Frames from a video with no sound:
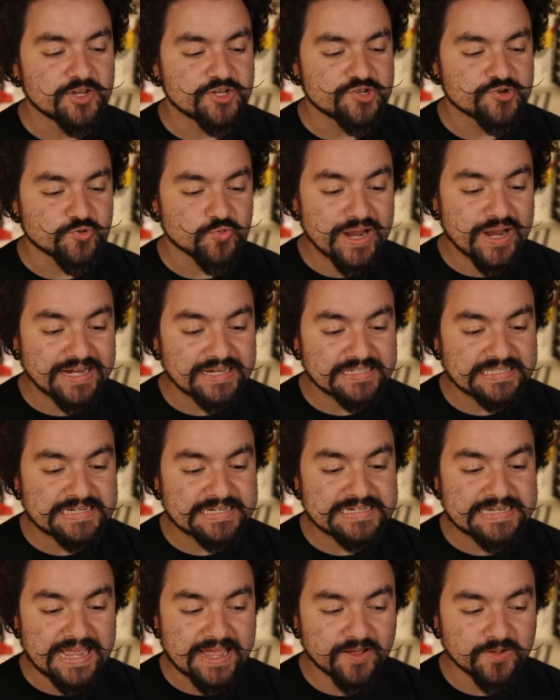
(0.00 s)
directly
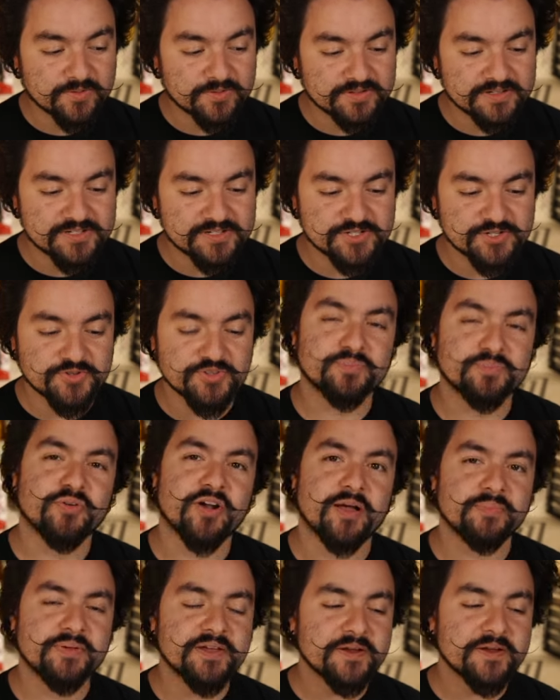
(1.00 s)
down to the
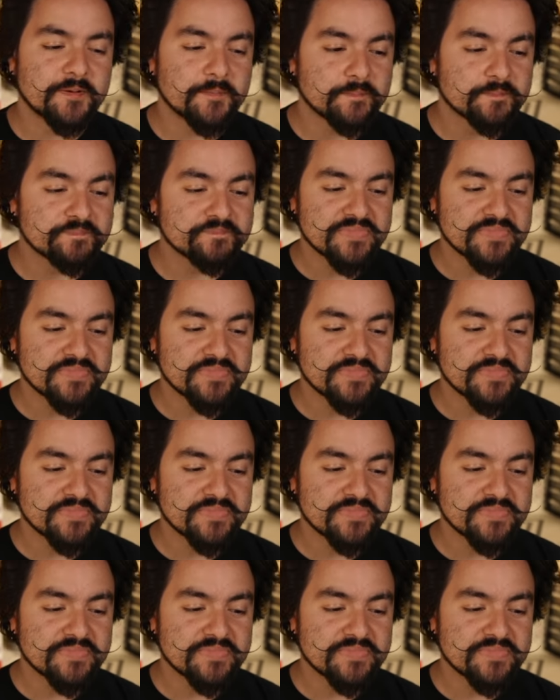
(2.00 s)
prop here,